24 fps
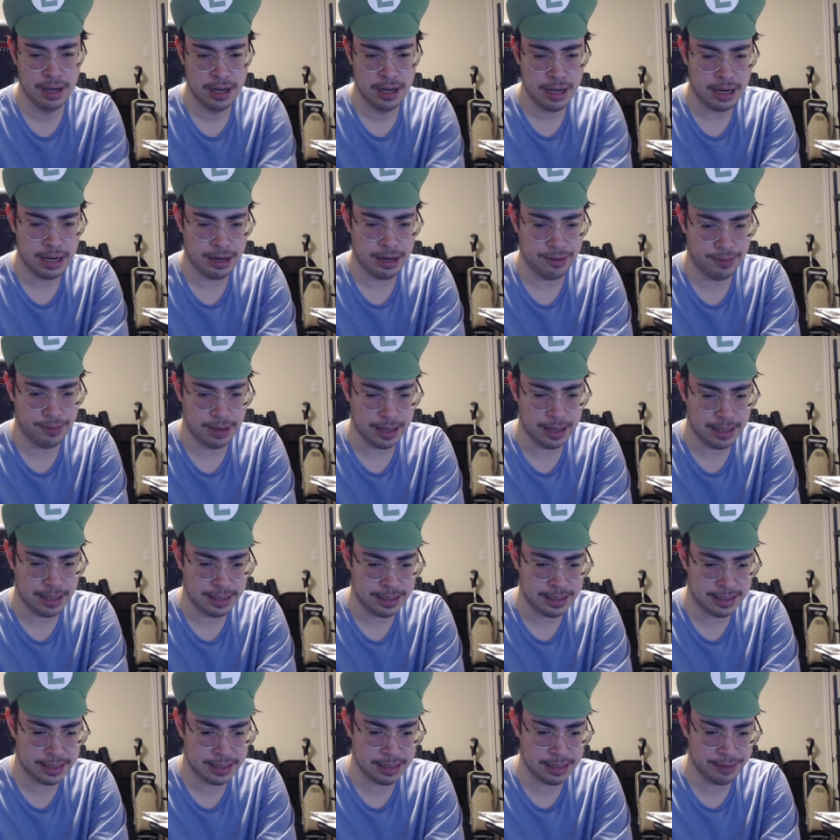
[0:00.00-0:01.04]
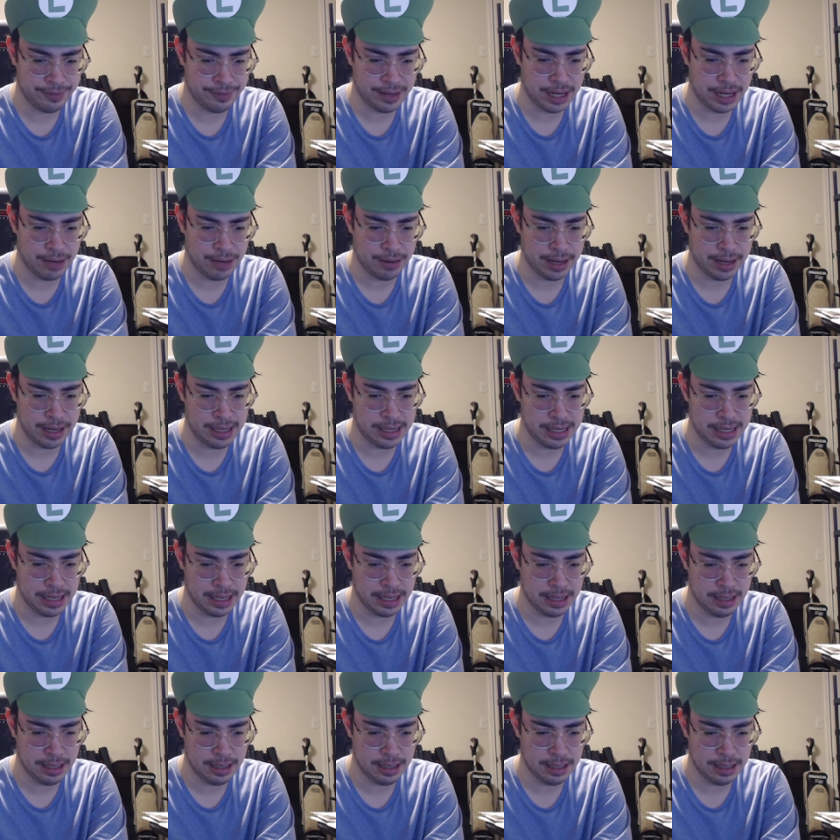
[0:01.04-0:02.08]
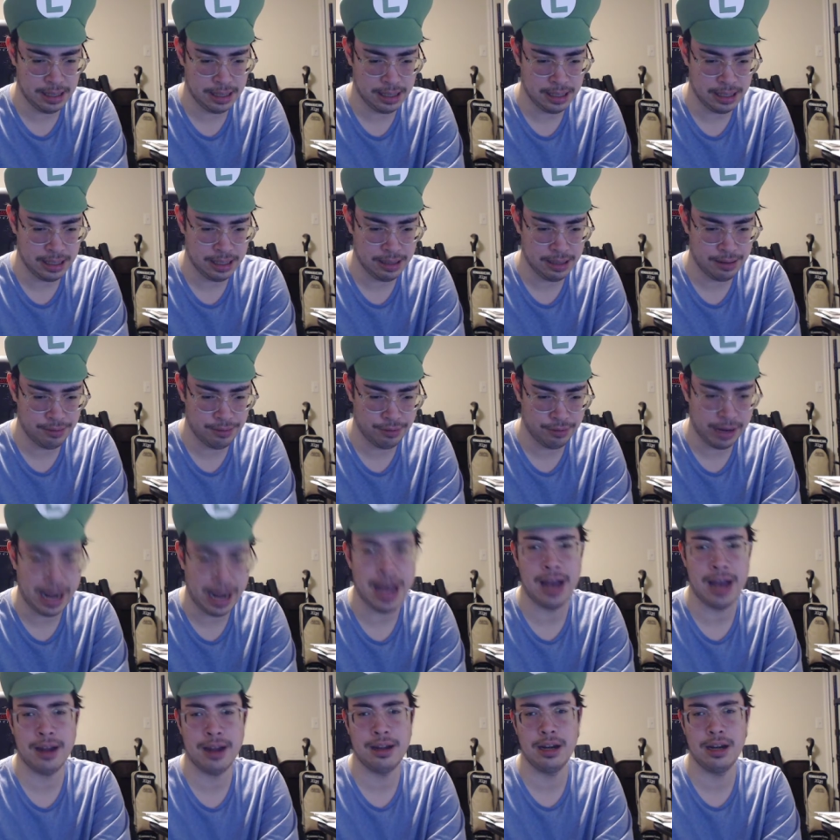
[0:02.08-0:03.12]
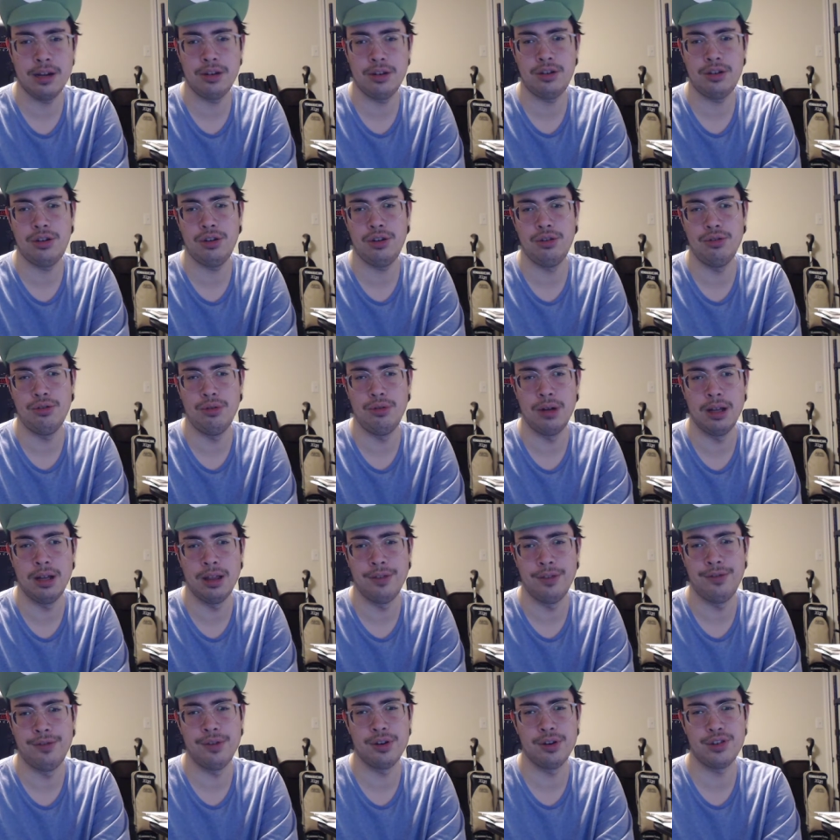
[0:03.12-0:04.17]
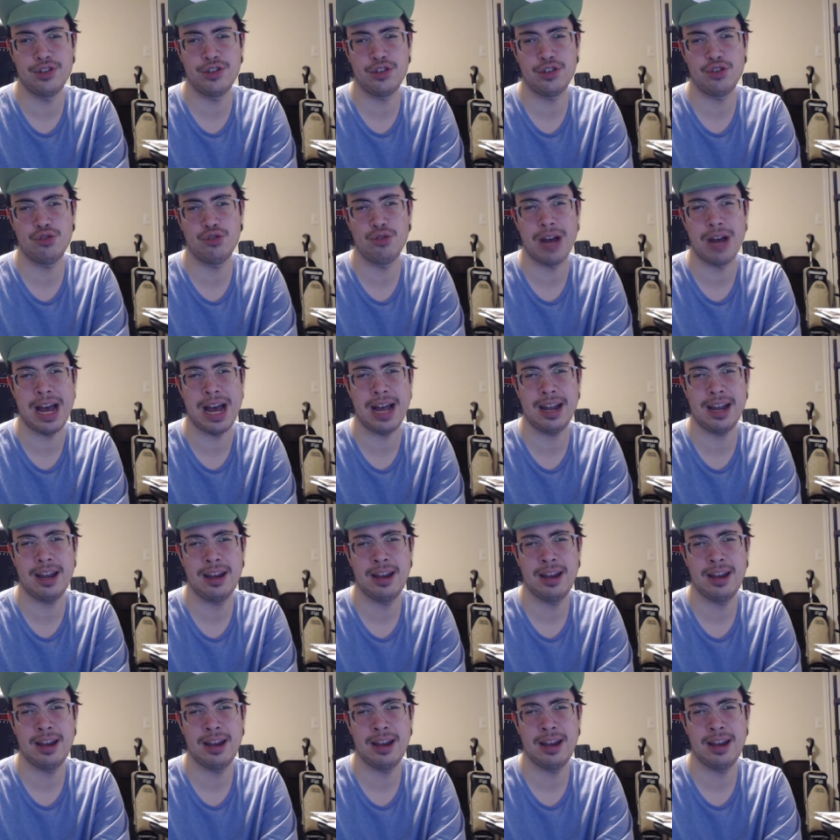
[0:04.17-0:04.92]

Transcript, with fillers: It was the video I did uh, reacting to uh, the first track